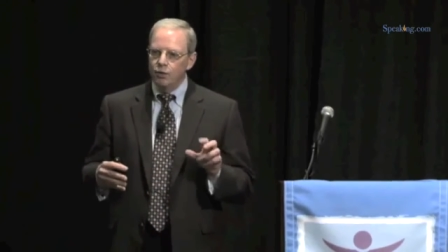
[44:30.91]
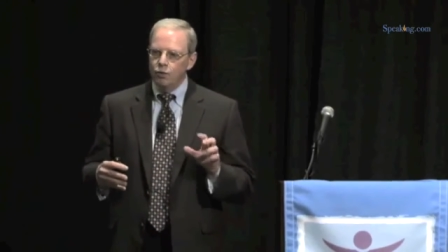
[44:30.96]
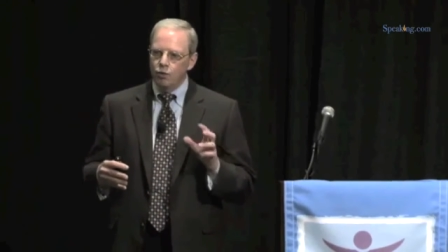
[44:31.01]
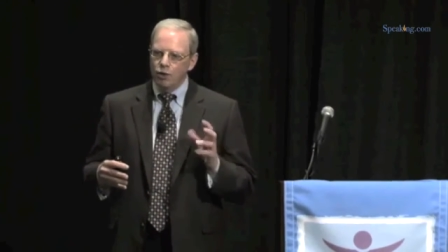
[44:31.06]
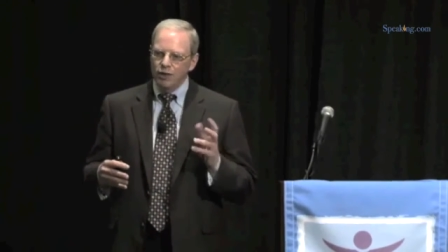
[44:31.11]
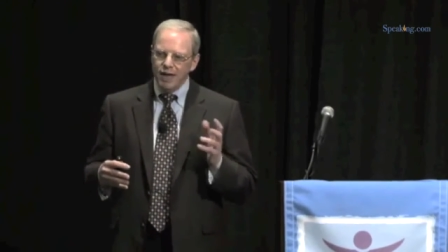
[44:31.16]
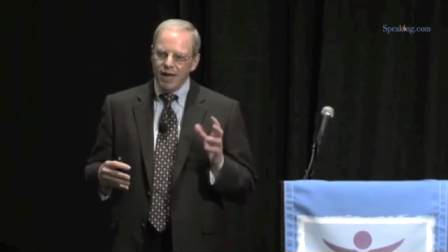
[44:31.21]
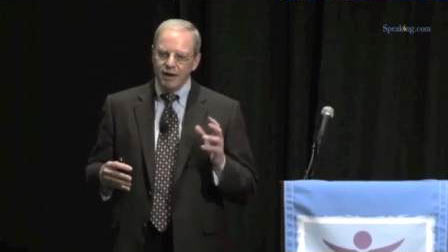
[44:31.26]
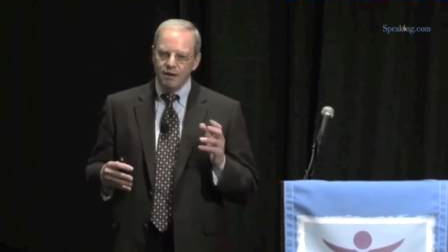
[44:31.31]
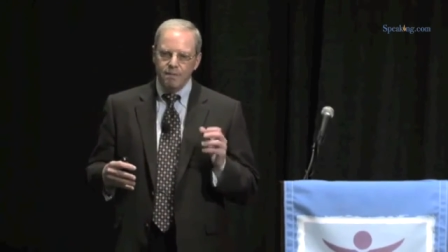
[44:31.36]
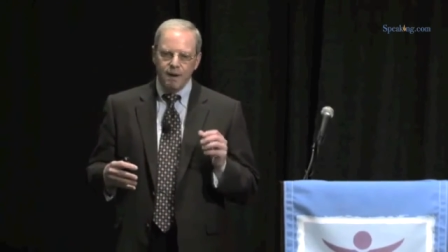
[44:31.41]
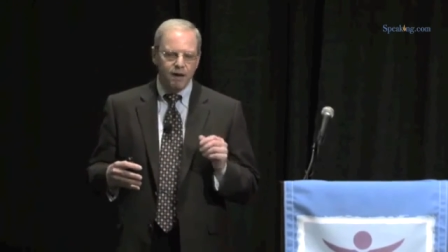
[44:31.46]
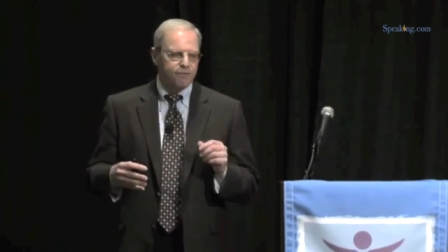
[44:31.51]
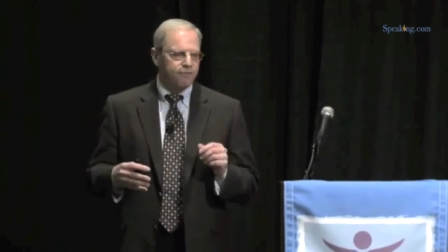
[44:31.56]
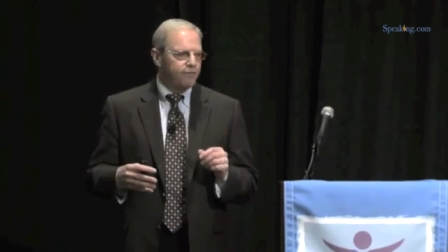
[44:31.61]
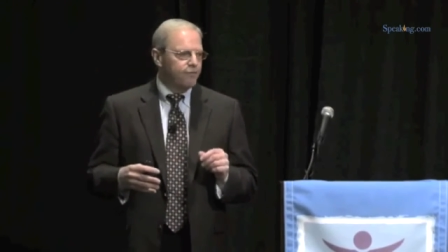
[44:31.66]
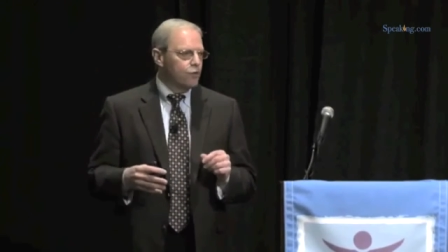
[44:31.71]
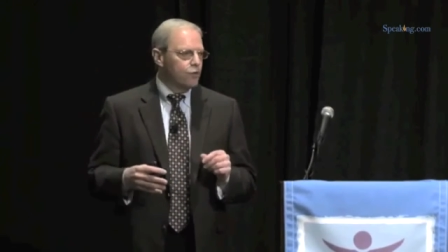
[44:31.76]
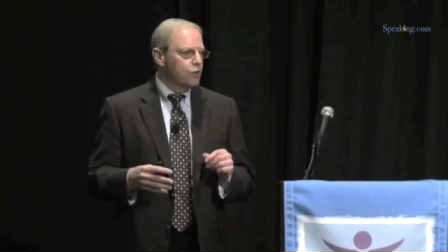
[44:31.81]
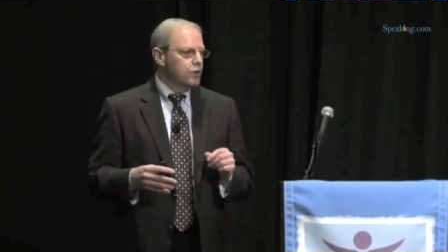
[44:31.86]
will get
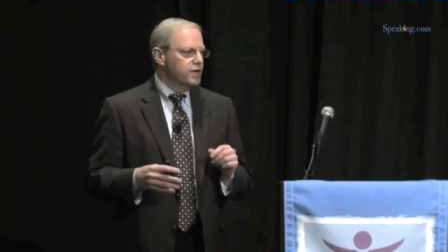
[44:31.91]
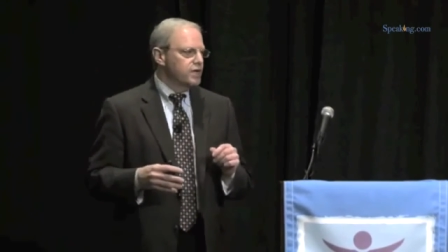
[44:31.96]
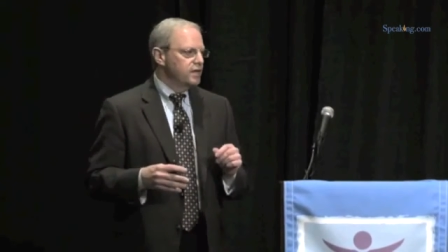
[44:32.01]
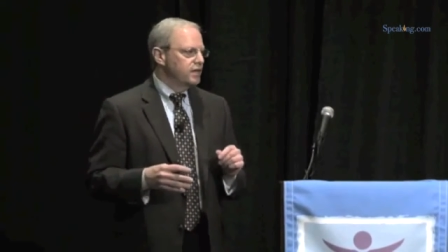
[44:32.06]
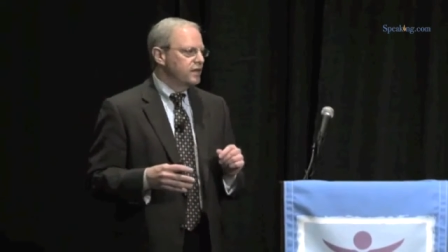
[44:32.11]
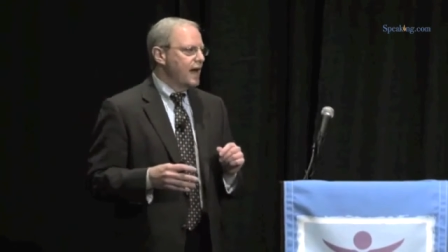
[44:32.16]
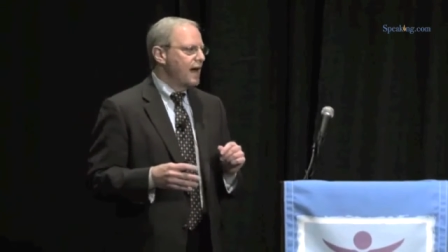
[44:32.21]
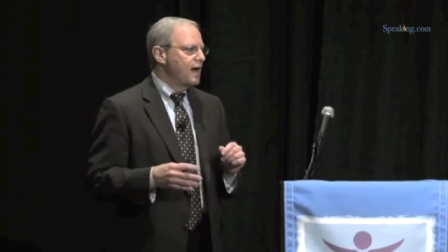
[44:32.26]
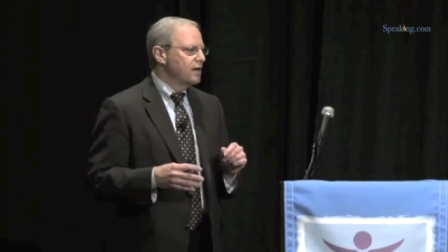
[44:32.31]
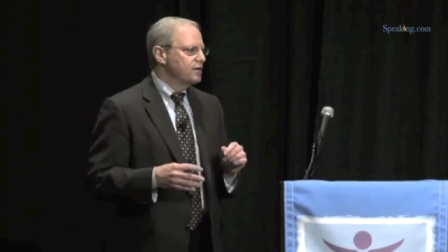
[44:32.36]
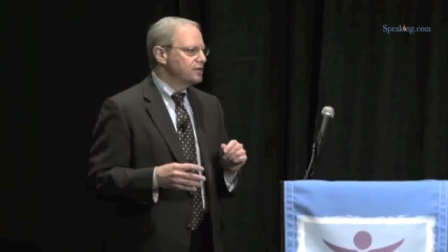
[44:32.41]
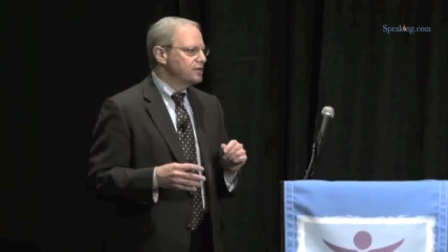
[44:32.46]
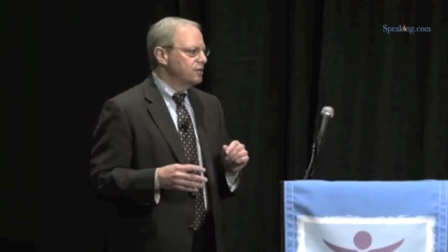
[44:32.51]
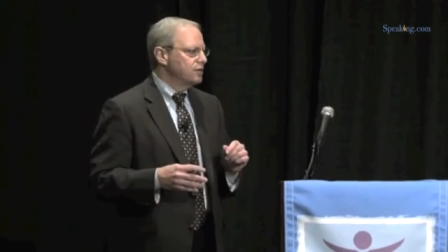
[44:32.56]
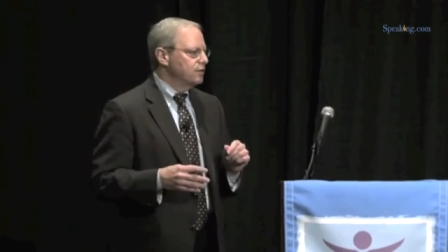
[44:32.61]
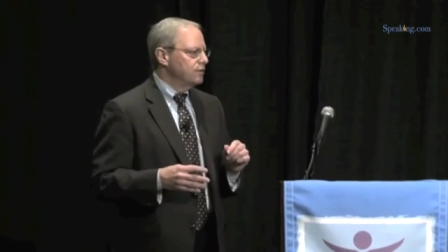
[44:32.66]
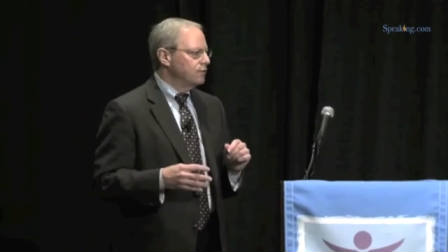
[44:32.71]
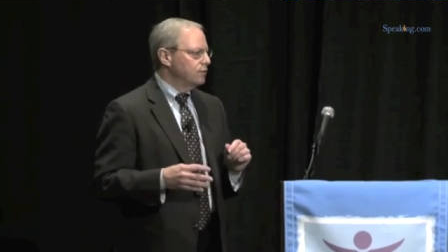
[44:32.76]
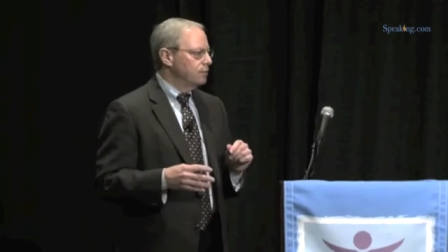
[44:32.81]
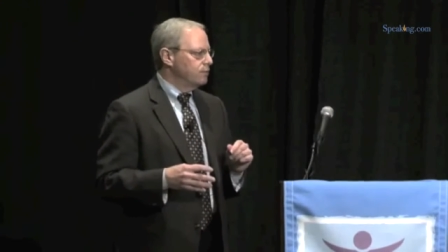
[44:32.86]
about
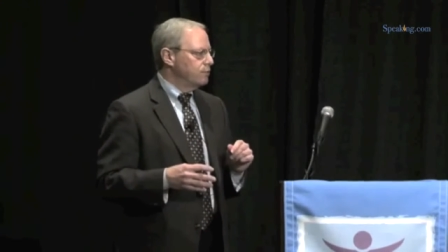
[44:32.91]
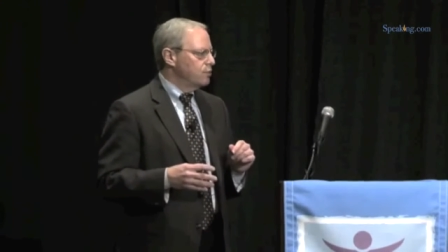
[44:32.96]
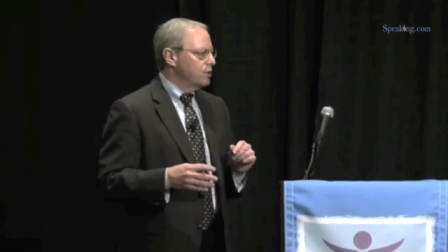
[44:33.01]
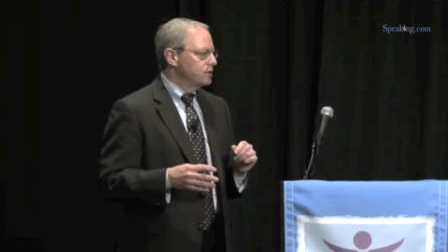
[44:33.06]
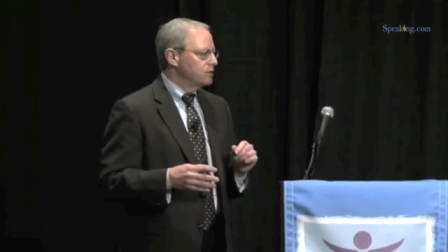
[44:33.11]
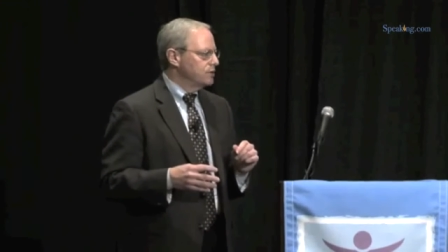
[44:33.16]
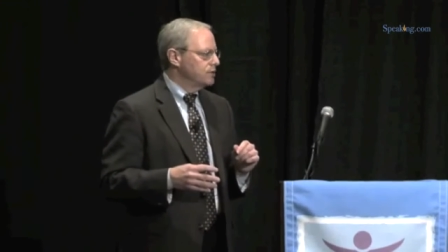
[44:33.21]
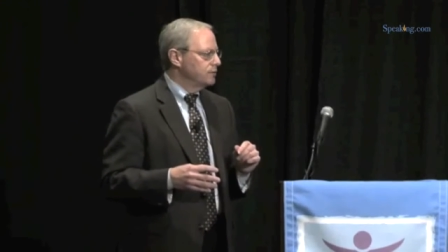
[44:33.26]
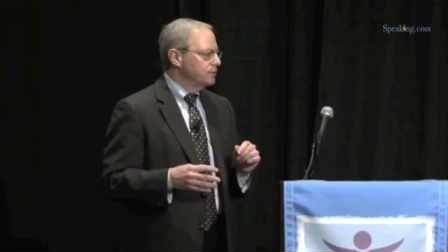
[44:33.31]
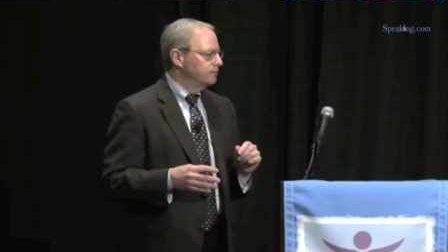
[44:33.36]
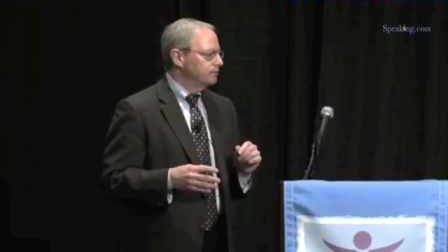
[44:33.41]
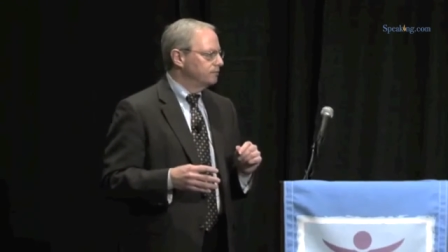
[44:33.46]
40,000 reports.